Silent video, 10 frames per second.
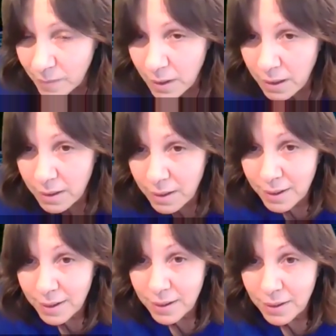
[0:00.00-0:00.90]

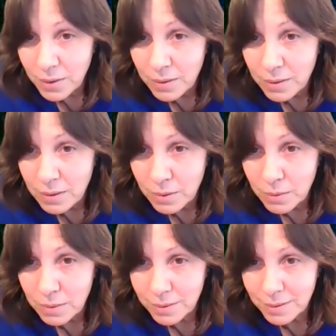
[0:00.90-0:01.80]

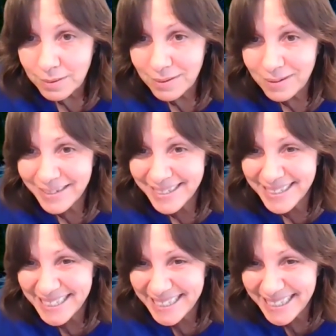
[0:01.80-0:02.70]

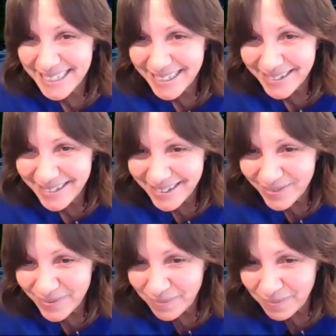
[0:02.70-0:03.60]

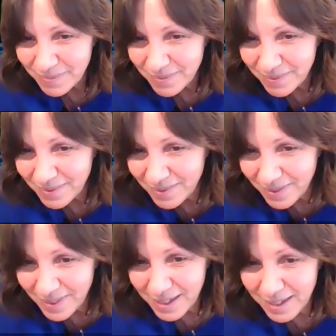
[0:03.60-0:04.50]

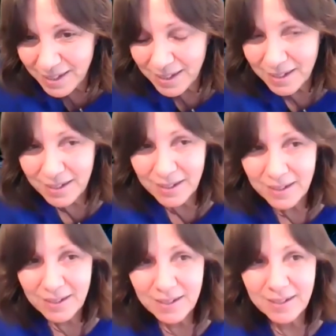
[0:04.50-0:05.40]

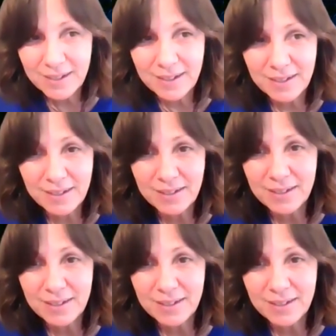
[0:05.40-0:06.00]
Nothing is said.